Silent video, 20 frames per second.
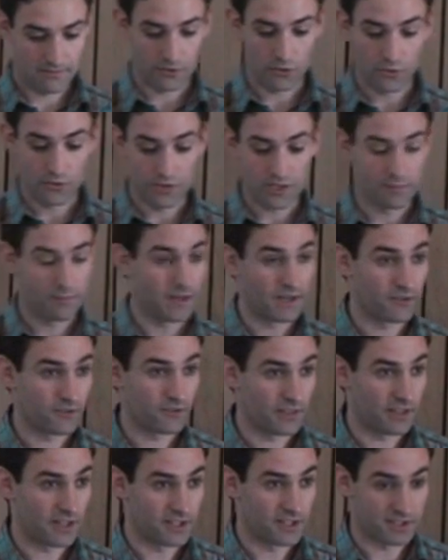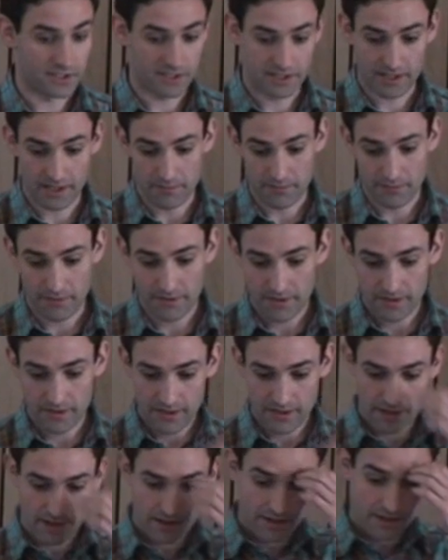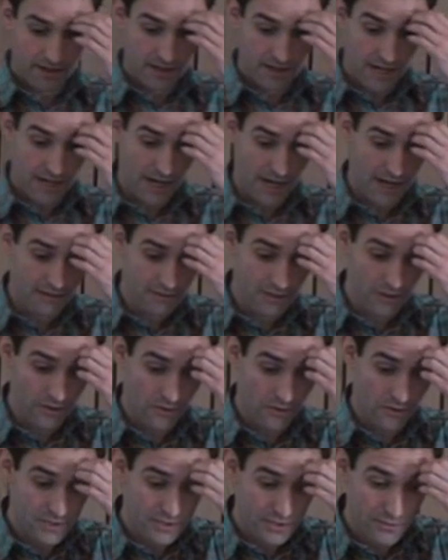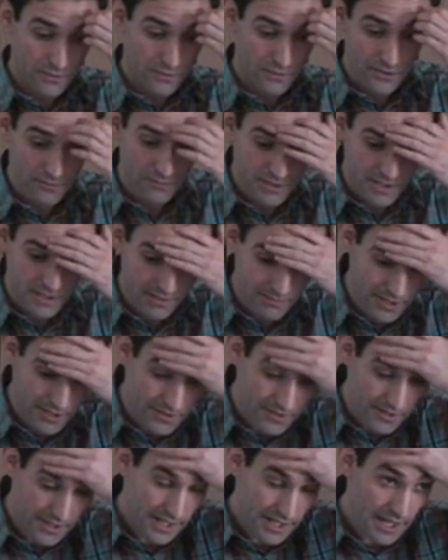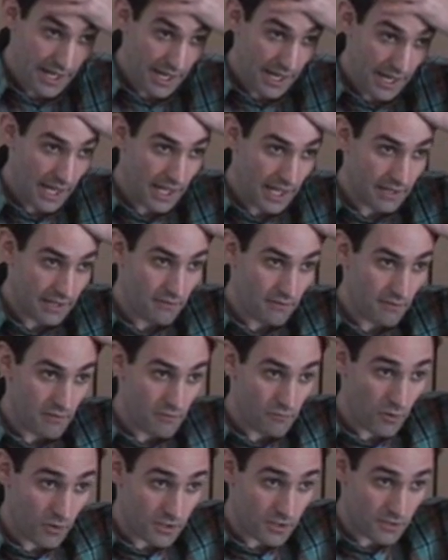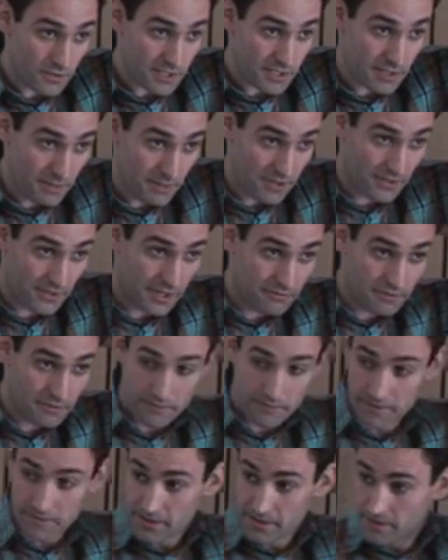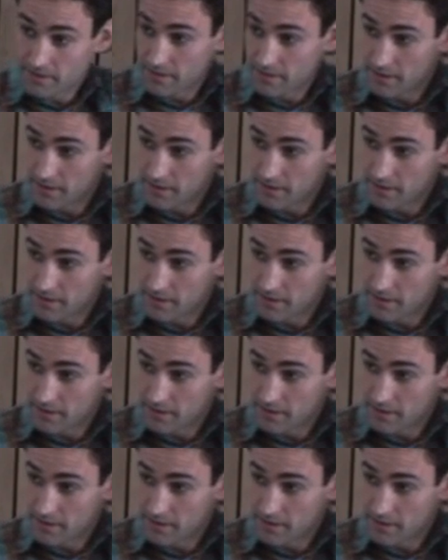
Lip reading: don't depend on the agent's type. We'll also assume symmetry, and we will focus on symmetric equilibria.